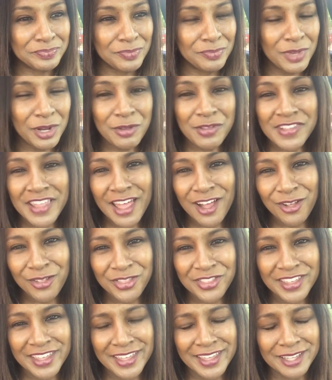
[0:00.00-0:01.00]
it was
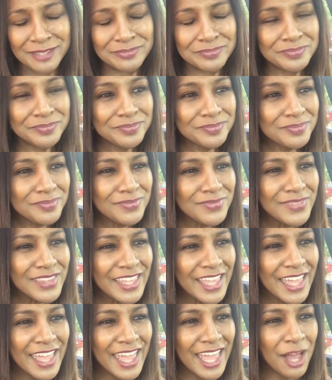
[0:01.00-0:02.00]
healthy
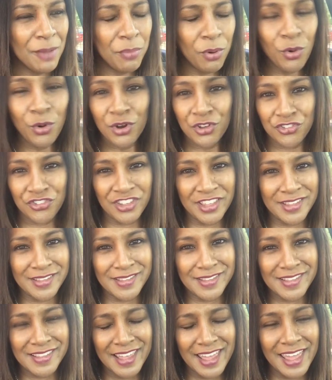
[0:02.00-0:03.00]

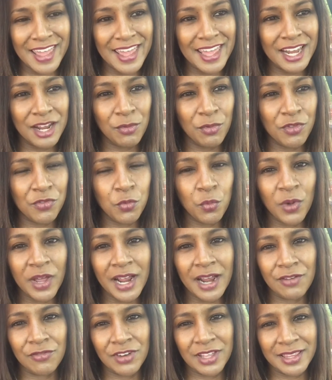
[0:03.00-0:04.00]
portions, and it was what
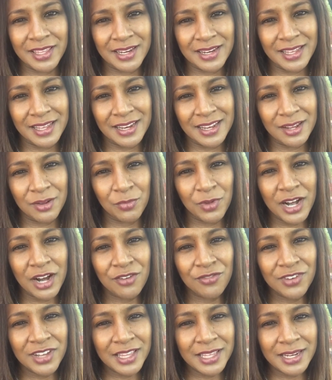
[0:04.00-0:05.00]
I really needed. What I
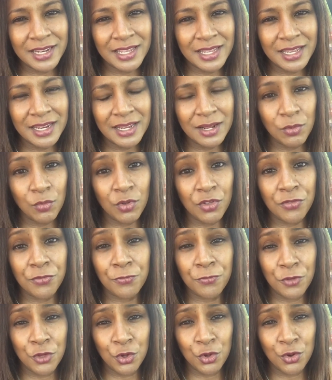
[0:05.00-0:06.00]
really needed was
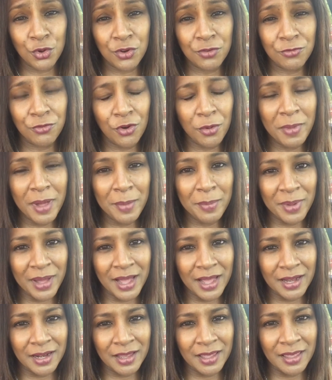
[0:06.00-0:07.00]
fuel for my
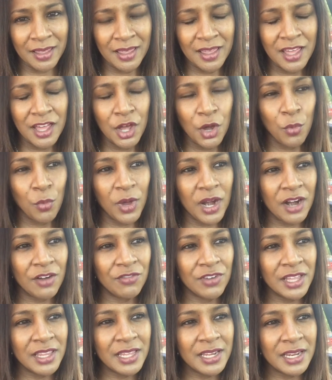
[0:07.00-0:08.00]
body. What I
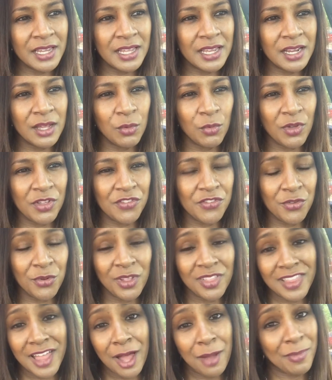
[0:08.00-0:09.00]
really needed was to
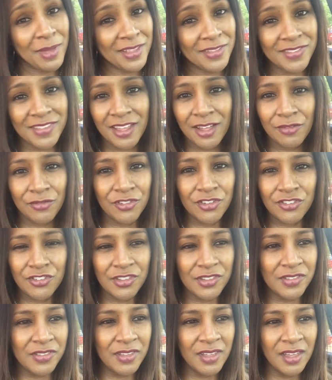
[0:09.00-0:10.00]
allow myself to
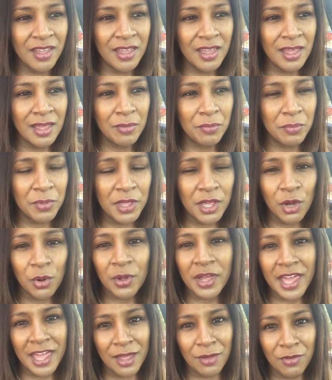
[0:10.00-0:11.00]
just be
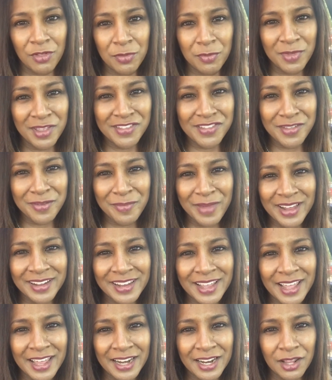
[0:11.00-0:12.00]
okay with missing my
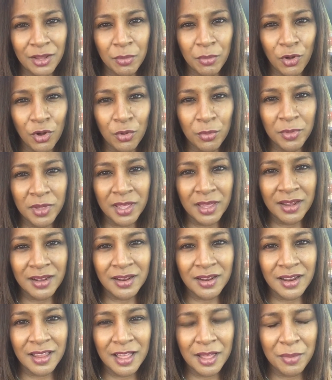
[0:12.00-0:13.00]
dad in the moment,
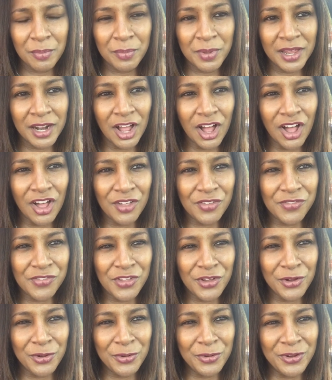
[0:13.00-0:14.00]
but
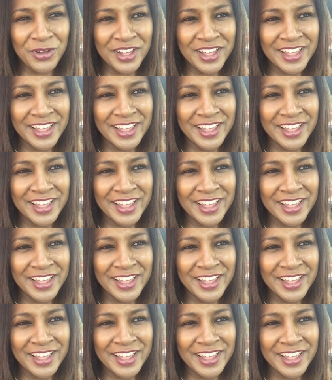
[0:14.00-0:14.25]
also